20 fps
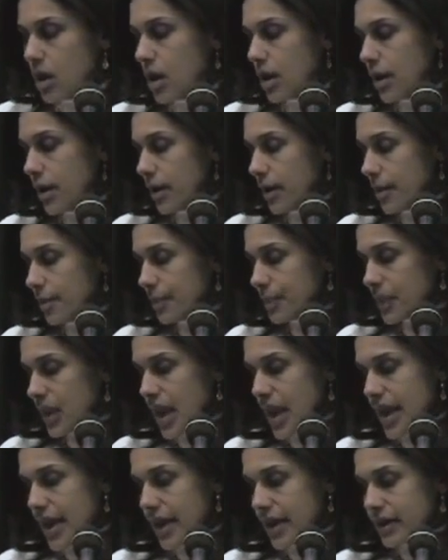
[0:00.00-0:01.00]

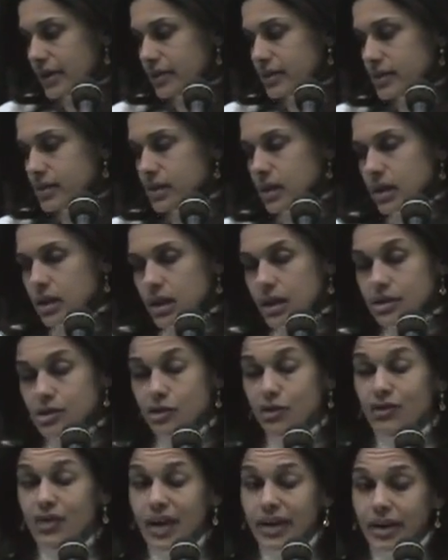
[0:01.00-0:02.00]
As
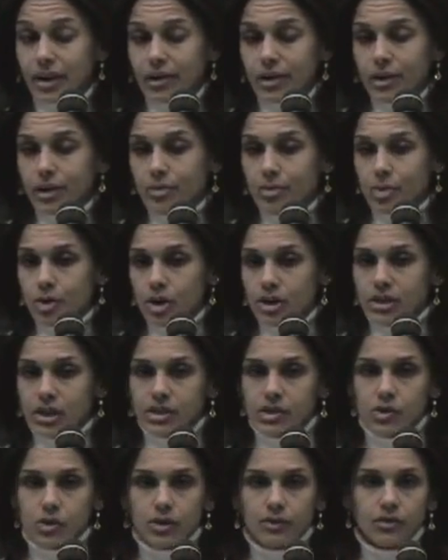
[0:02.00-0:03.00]
you'll find out in the book,
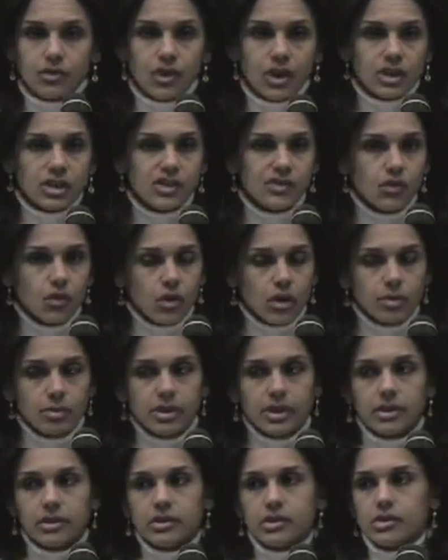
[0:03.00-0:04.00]
that sort of
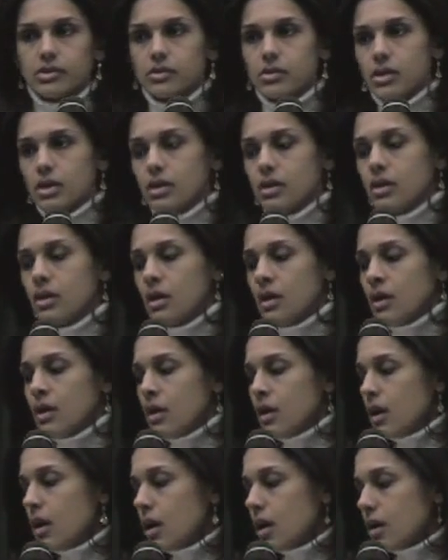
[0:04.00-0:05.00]
transformed into the
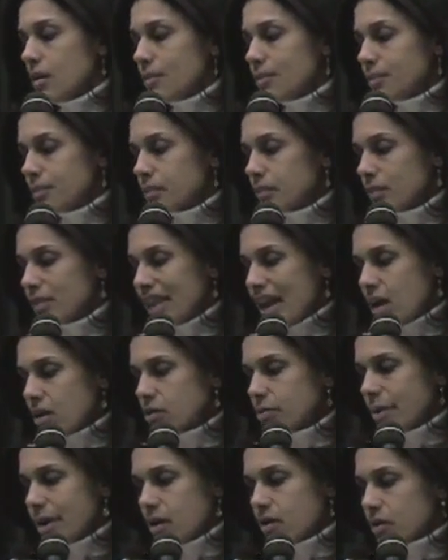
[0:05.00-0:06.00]

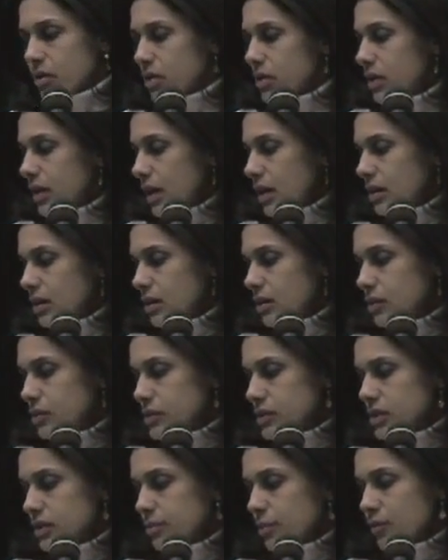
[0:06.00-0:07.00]
loudmouth that you
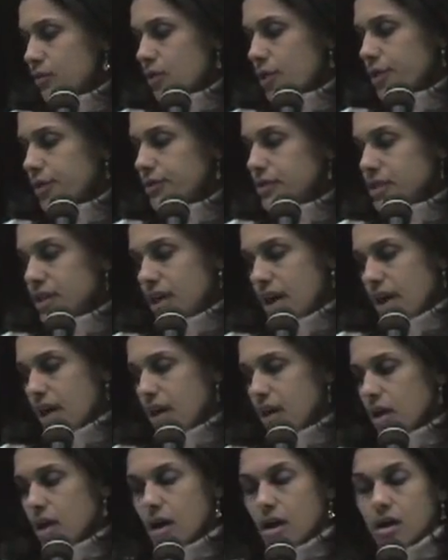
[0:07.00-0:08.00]
see before you
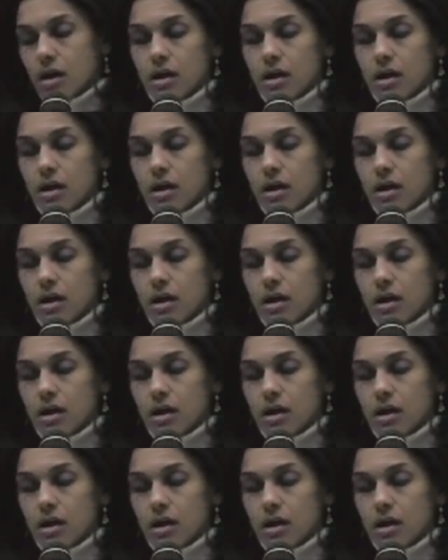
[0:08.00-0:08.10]
today.